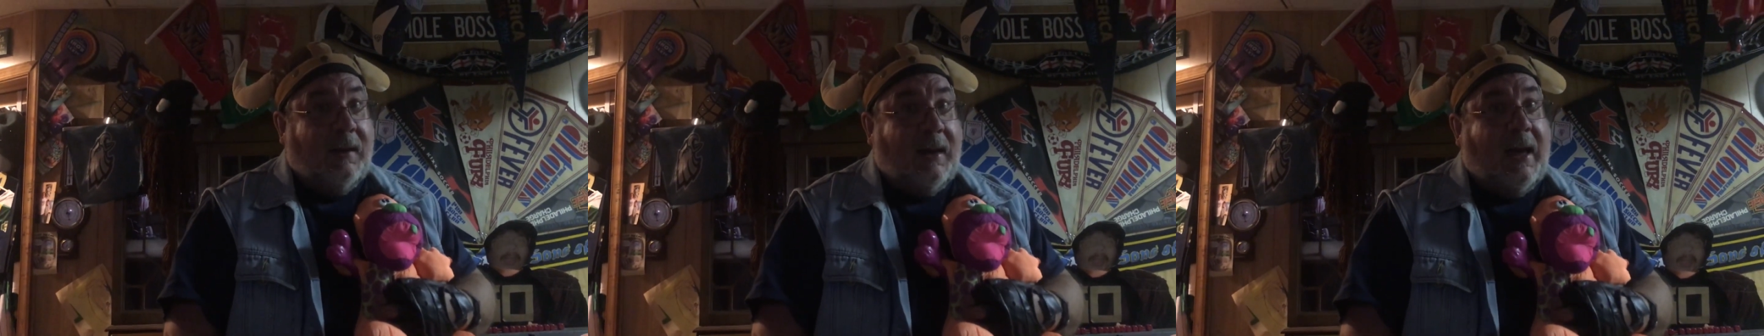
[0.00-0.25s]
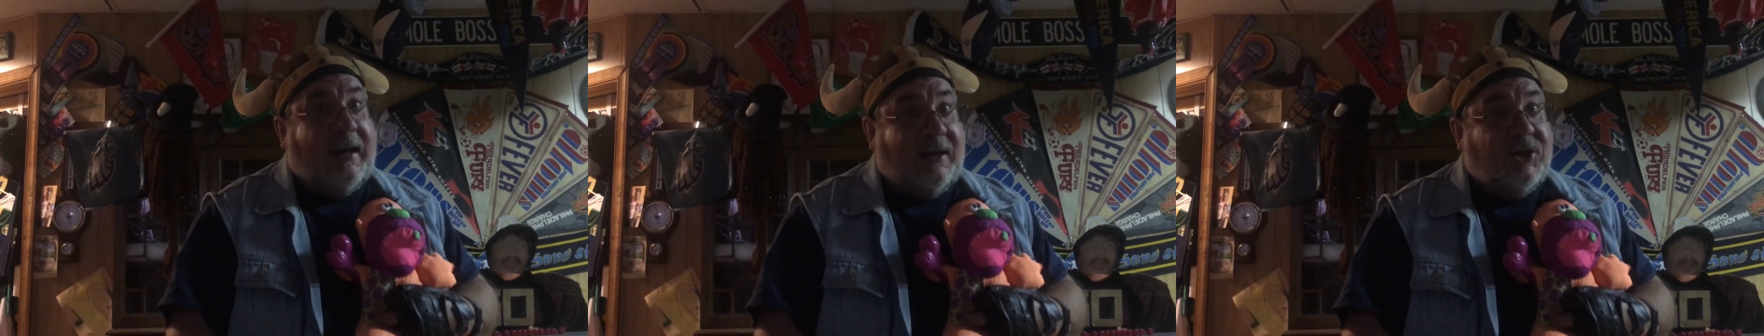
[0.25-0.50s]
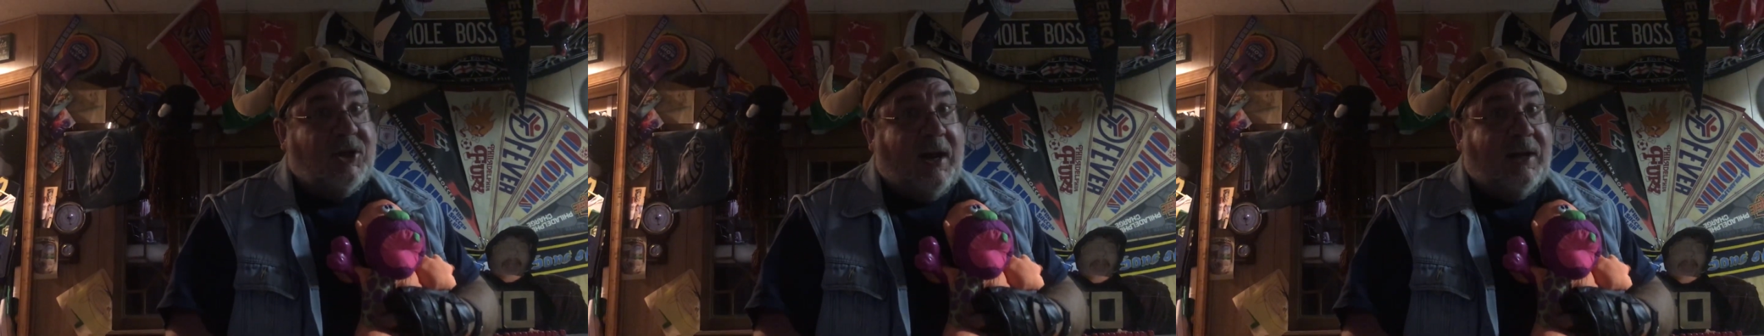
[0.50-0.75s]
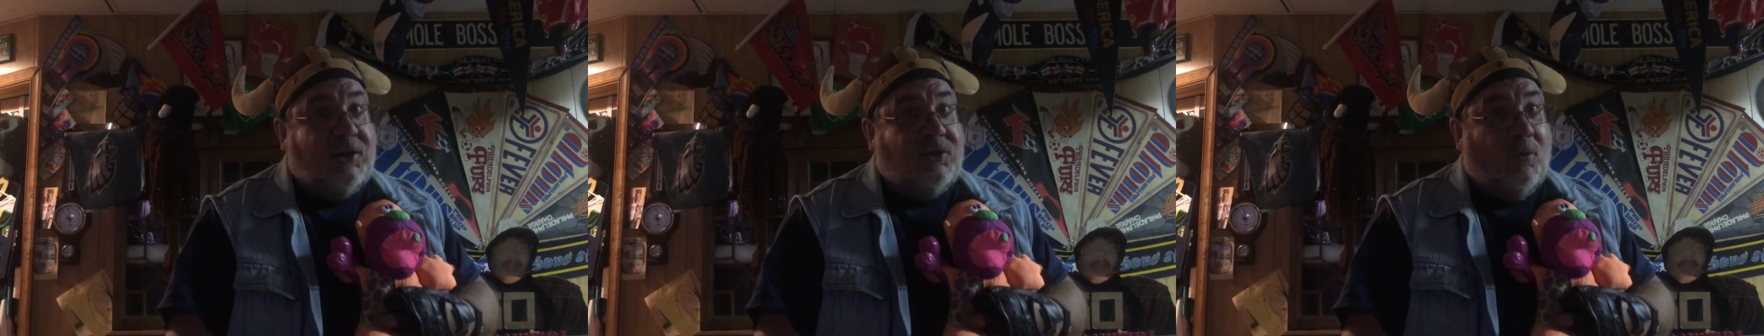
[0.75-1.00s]
And he
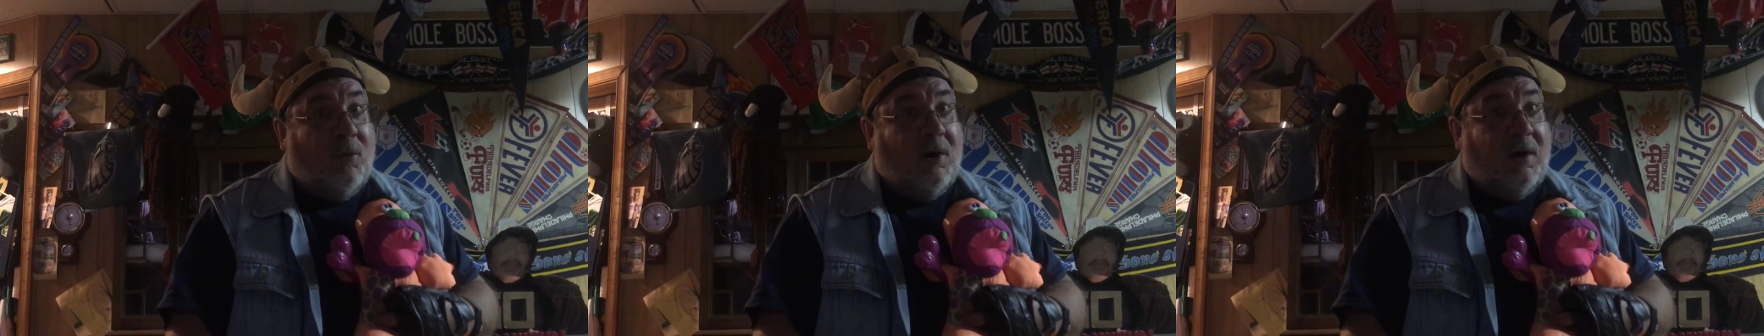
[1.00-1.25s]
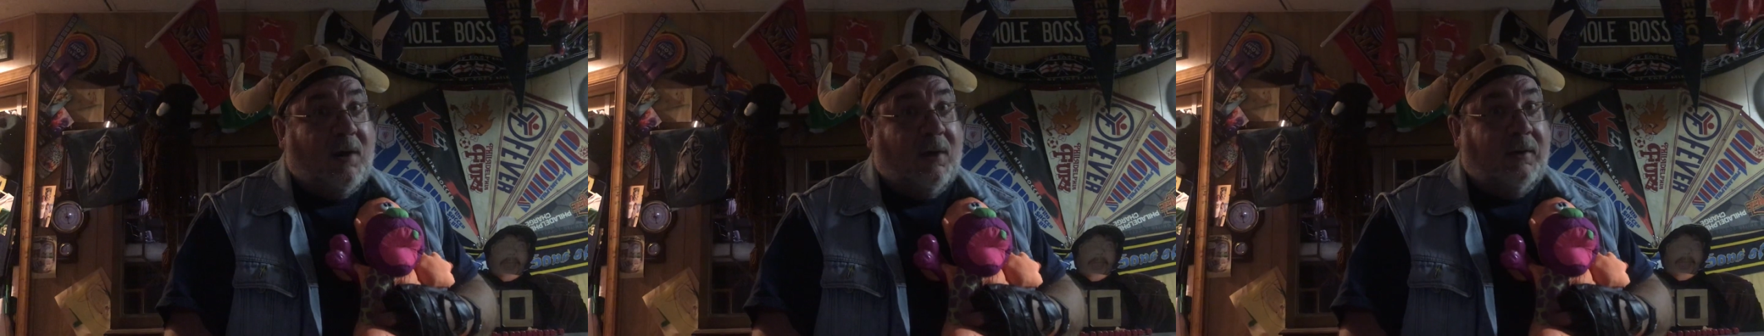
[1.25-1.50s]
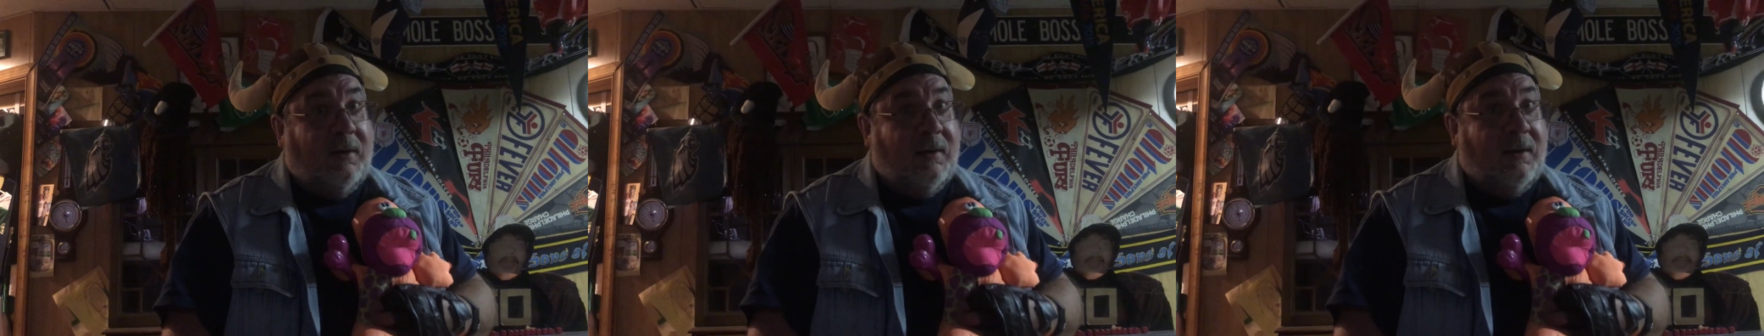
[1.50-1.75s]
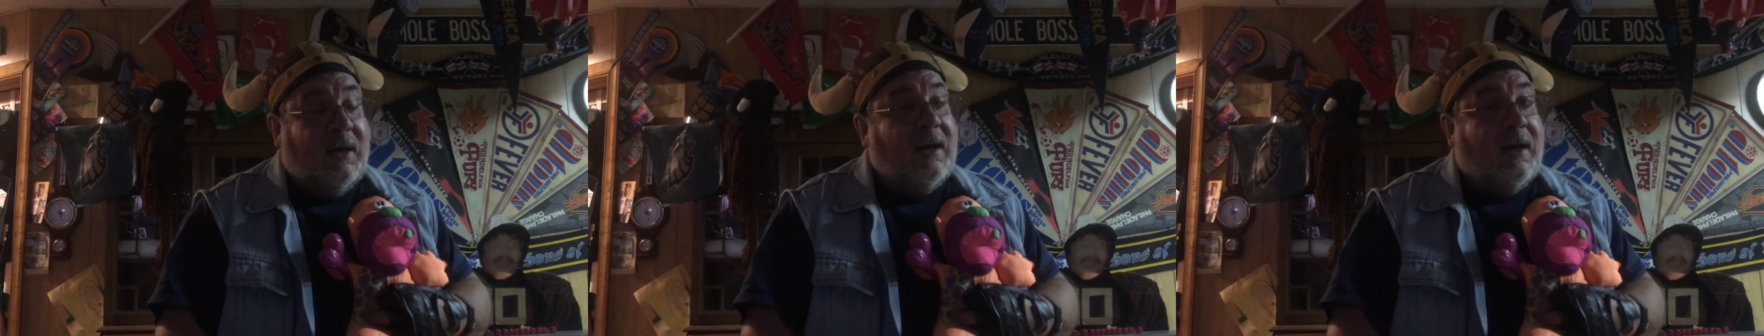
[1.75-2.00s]
changed the world,
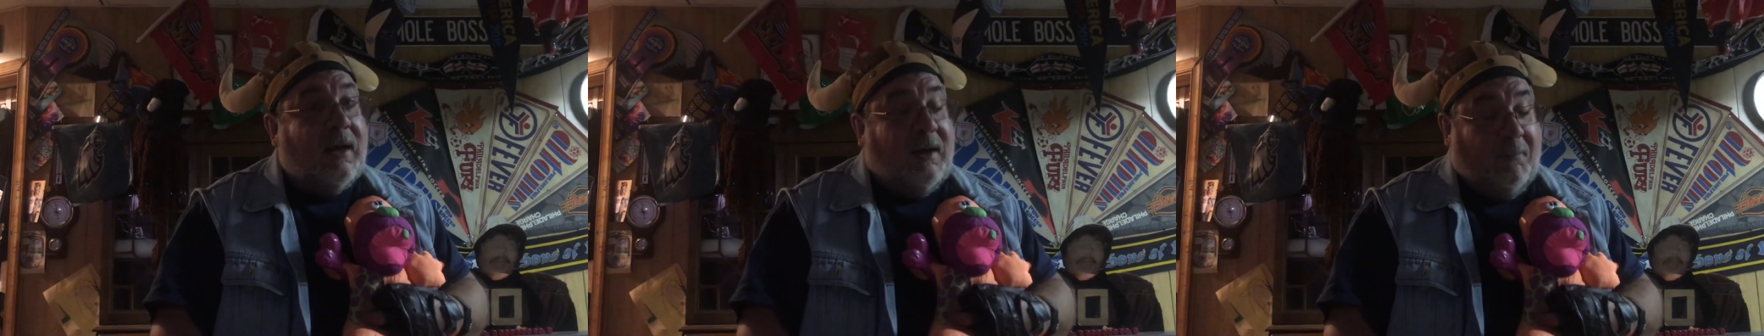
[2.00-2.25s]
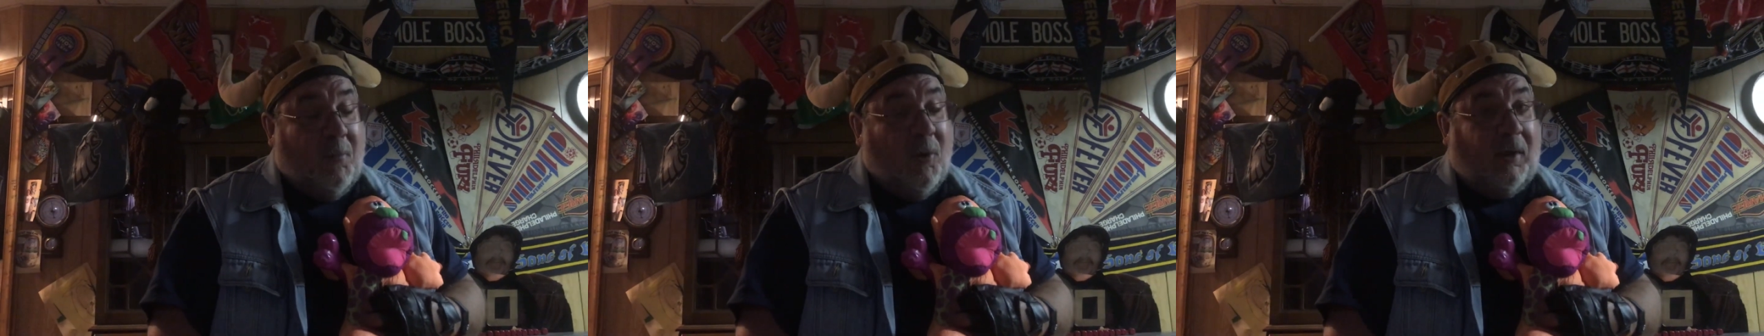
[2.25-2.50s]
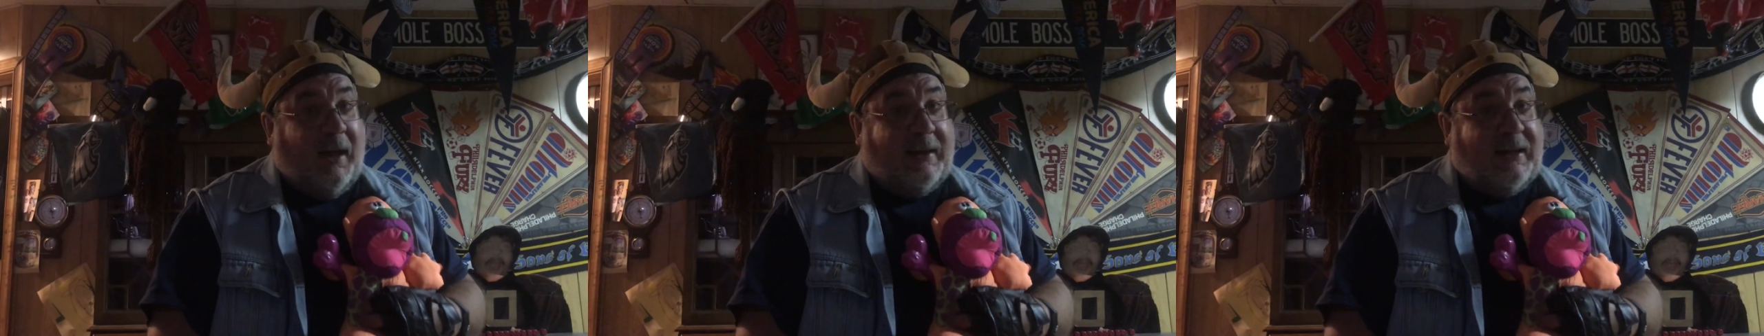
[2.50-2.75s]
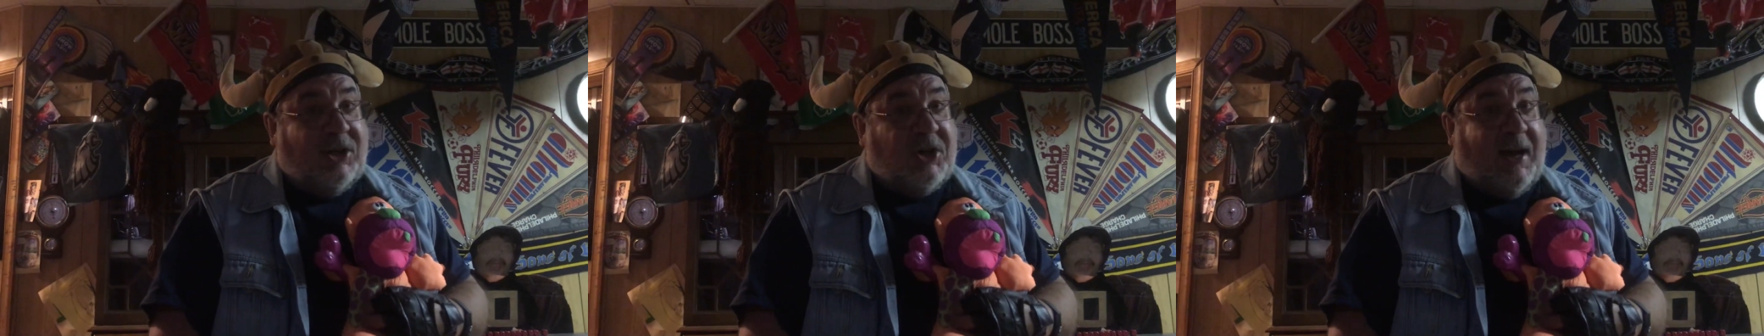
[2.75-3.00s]
more like
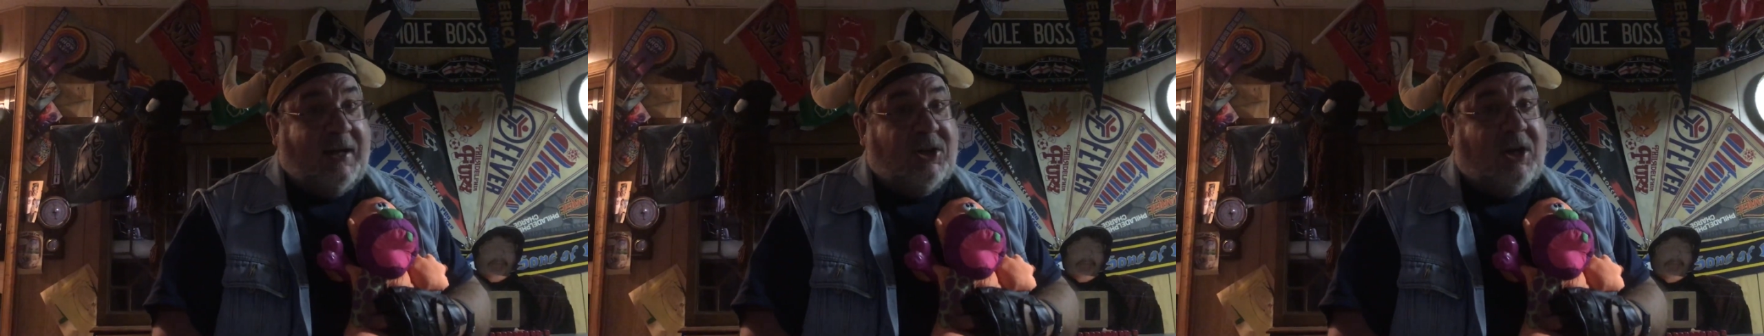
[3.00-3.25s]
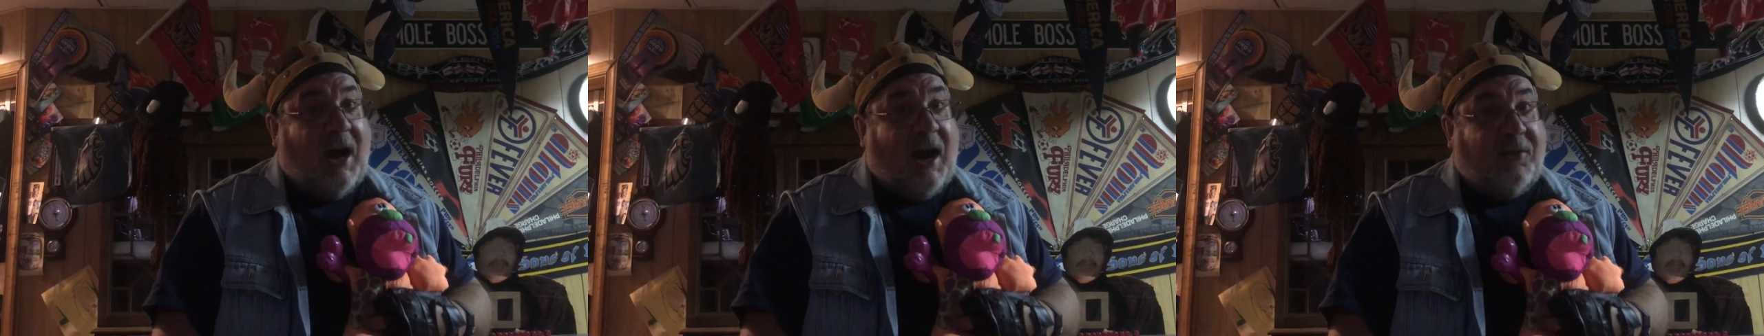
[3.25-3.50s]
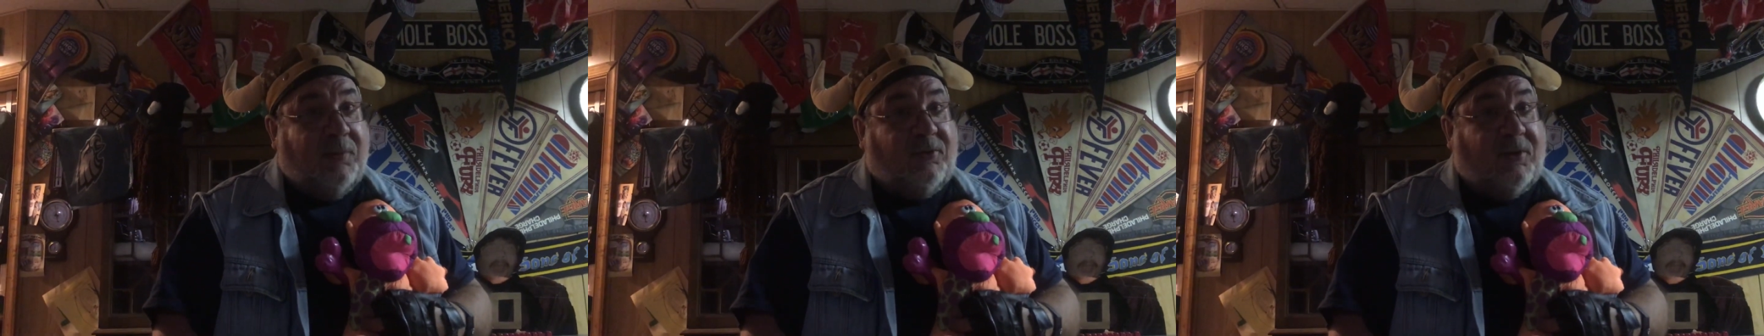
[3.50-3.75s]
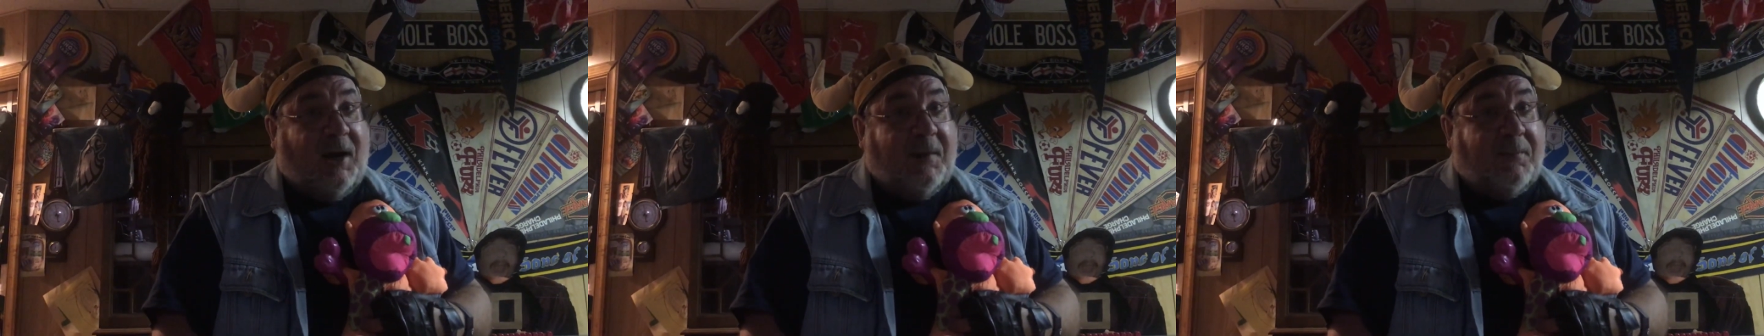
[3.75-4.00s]
he changed Gotham's
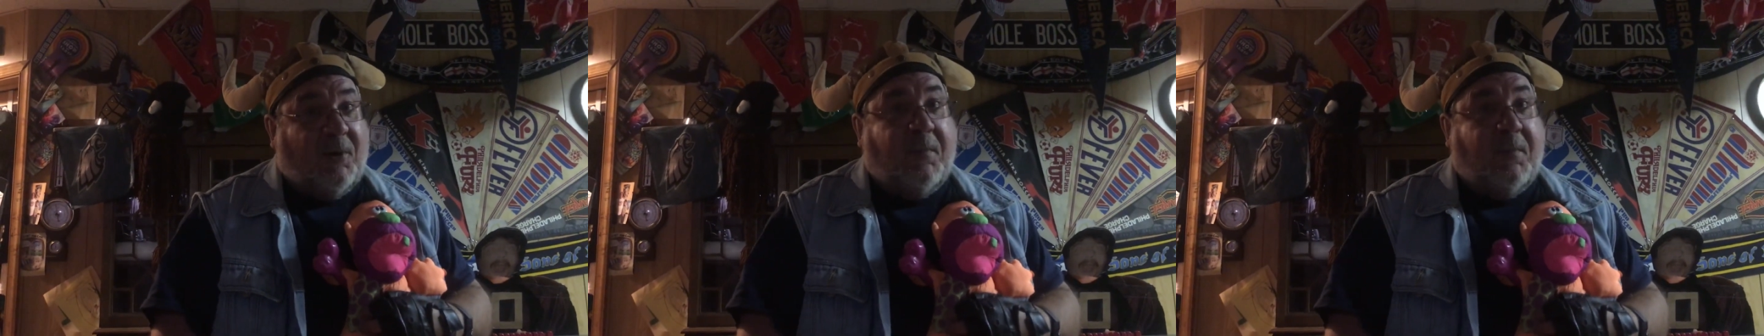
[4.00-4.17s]
diaper,